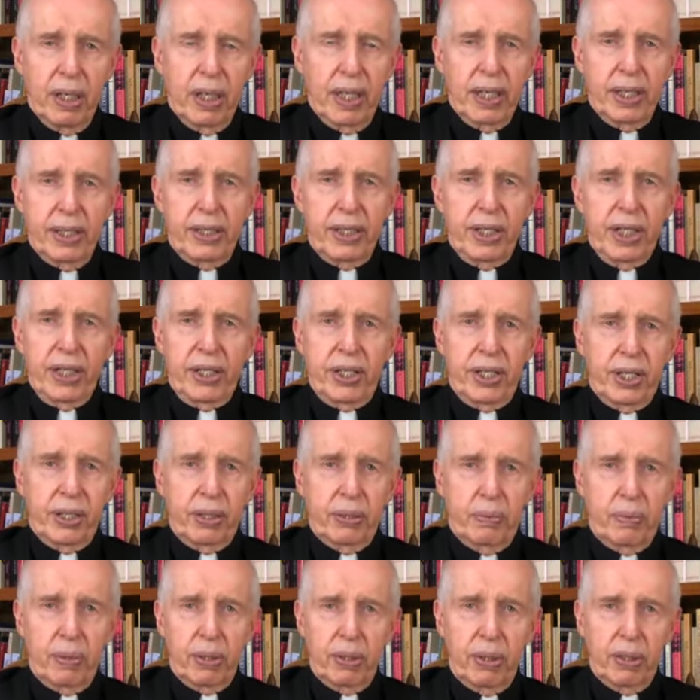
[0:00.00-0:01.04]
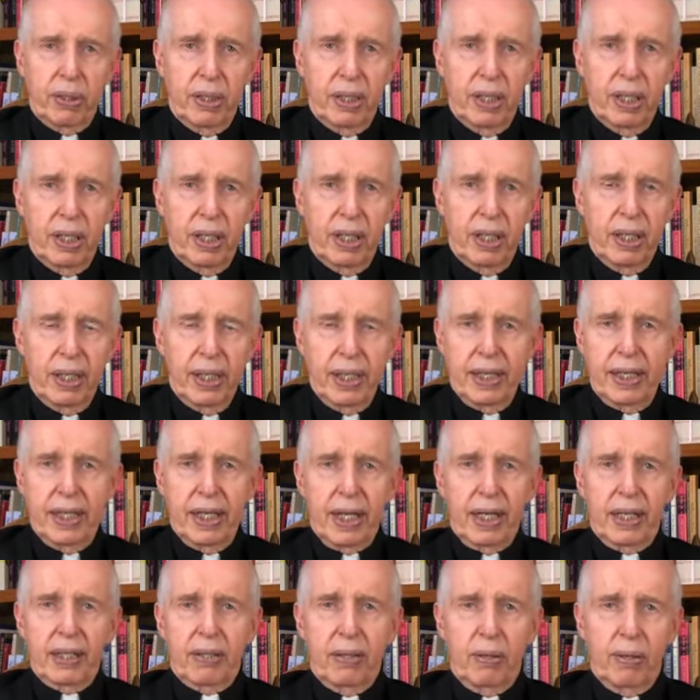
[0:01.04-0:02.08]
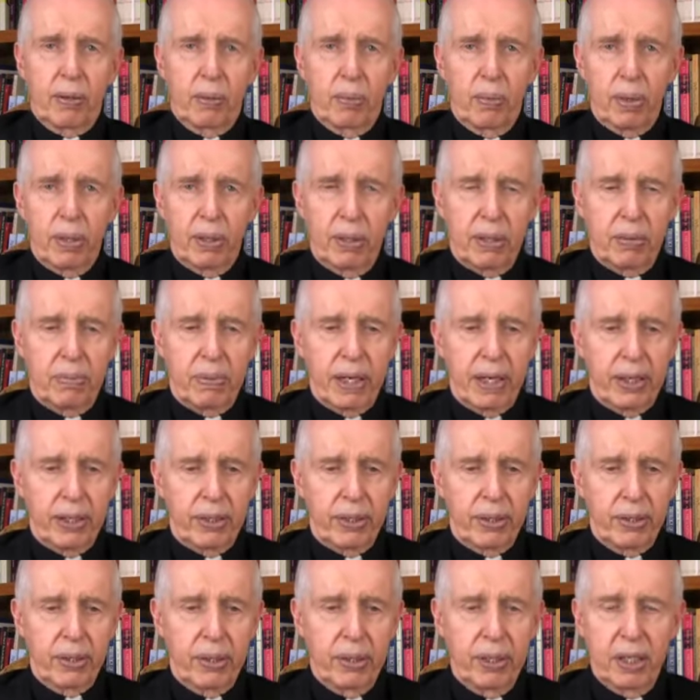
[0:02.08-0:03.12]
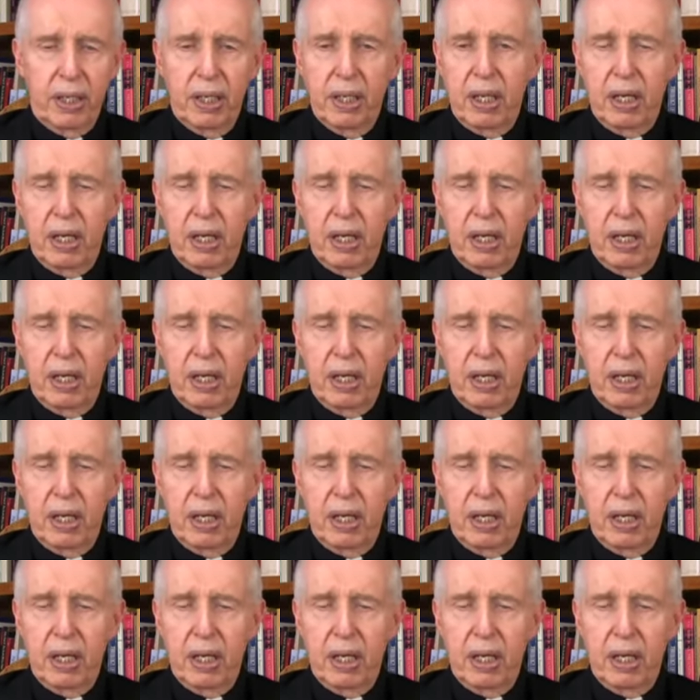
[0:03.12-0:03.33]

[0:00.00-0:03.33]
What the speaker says: and teaching the world and telling the whole world about you.